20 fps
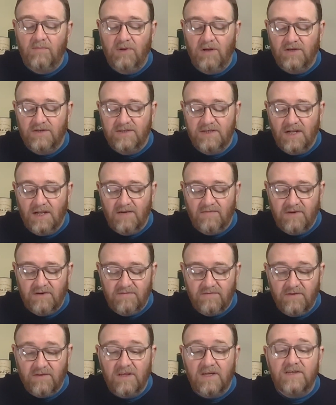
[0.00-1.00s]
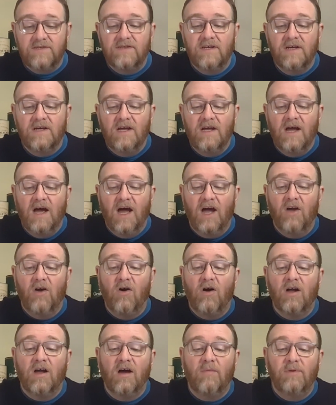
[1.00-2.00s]
plus delivery for this. I
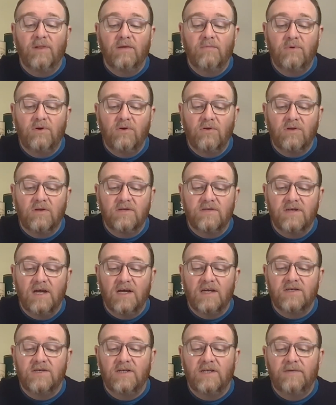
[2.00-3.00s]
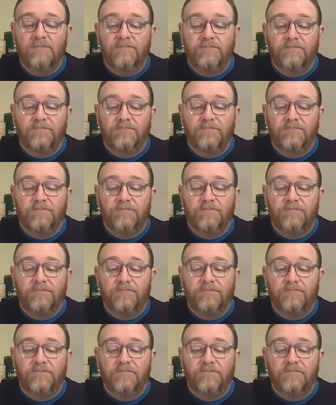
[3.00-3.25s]
got a couple of bottles actually.